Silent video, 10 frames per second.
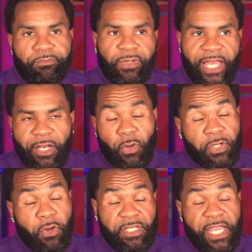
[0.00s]
played North
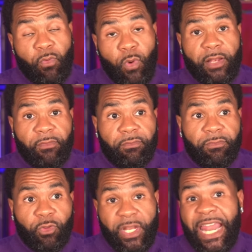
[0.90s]
Dakota State, won
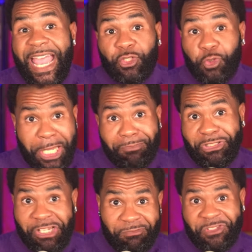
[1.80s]
three national
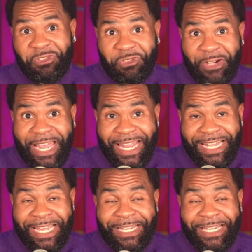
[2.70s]
championships, right?